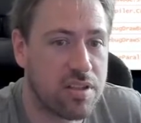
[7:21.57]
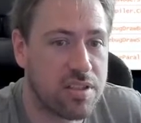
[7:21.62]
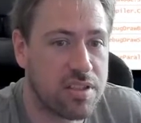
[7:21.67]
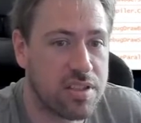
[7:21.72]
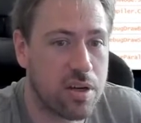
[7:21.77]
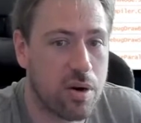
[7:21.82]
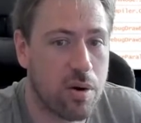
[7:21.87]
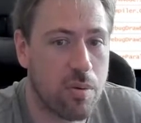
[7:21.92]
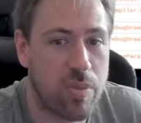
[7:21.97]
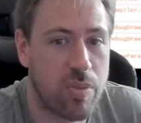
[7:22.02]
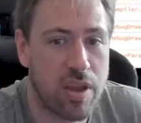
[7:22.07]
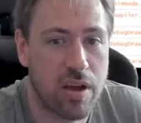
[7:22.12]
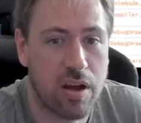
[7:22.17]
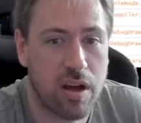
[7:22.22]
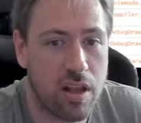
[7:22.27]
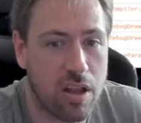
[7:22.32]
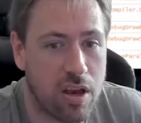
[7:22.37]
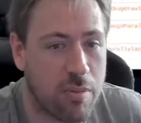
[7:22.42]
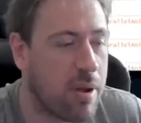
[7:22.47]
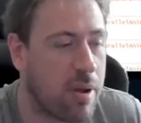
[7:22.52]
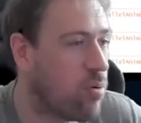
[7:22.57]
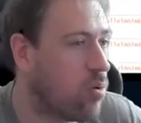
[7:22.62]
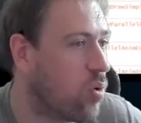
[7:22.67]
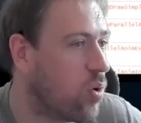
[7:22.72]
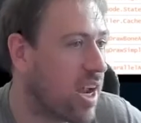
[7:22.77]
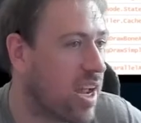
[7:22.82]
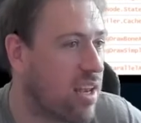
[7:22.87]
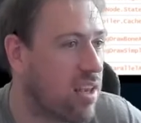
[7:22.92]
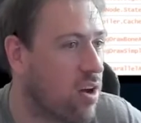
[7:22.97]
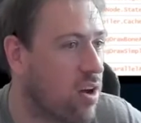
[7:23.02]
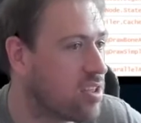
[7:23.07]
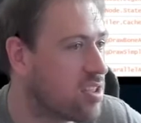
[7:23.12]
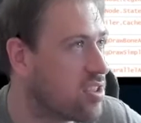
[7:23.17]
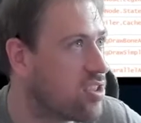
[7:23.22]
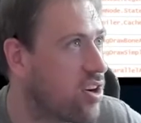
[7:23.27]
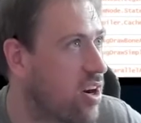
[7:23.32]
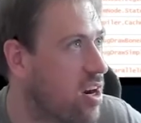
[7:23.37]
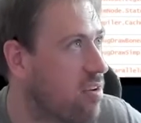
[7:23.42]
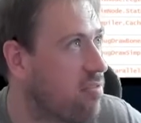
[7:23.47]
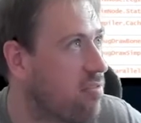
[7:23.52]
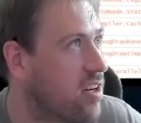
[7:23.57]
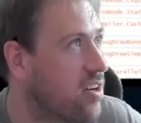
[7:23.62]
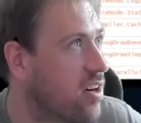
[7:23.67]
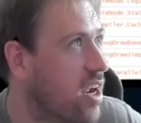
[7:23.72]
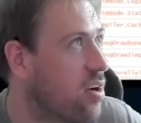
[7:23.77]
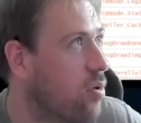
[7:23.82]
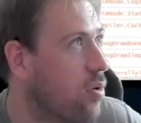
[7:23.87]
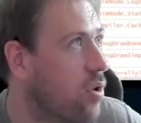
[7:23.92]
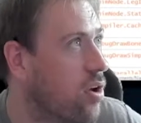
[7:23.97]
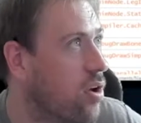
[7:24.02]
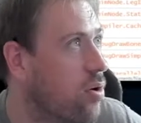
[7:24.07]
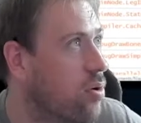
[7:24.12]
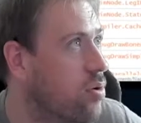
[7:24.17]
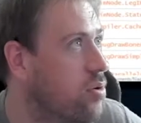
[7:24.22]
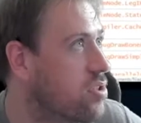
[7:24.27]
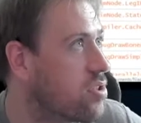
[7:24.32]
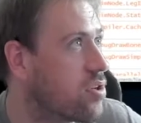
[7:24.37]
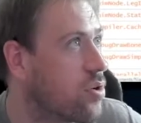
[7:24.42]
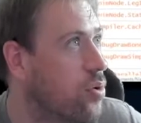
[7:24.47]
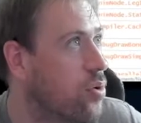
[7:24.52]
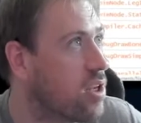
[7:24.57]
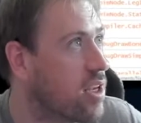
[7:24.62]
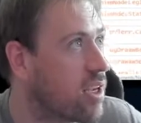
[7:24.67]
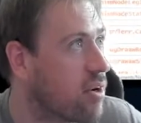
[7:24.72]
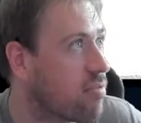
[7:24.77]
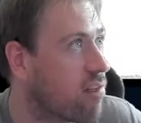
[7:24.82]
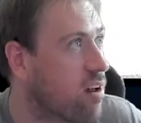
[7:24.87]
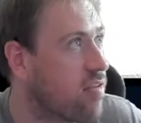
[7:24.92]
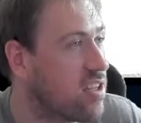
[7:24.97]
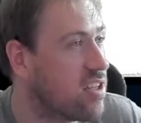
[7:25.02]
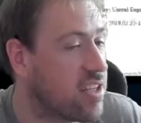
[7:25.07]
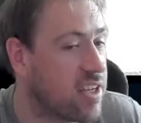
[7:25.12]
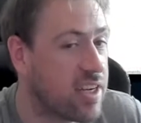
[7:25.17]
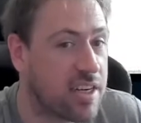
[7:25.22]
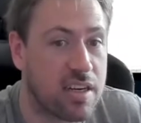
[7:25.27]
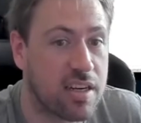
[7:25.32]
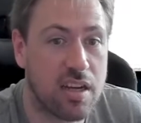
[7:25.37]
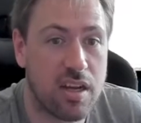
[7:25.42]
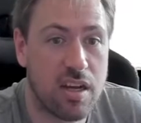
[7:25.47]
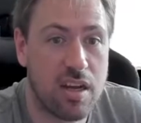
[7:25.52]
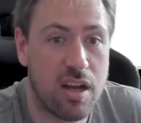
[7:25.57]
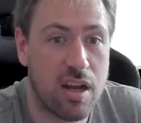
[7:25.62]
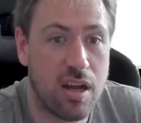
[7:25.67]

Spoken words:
So a lot of people will get lost trying to figure out all those, Googling for everything,